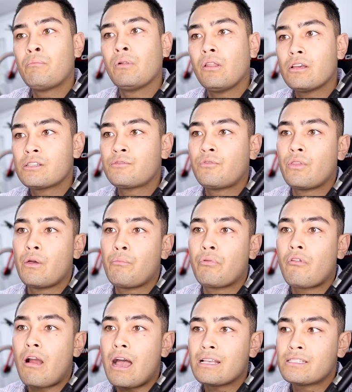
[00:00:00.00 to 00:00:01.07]
Plus for the
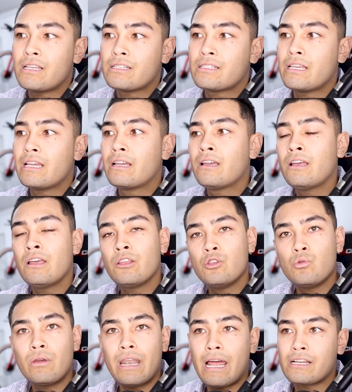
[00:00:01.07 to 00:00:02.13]
processing,
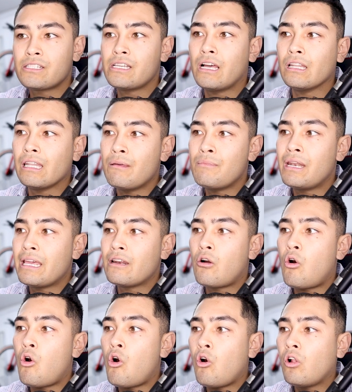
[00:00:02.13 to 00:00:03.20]
you can actually eliminate
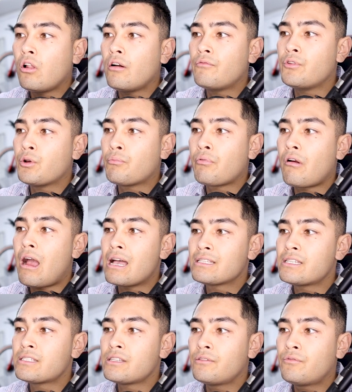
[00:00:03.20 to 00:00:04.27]
all of your
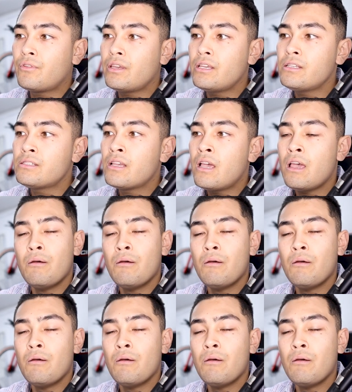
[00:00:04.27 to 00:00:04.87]
processing fees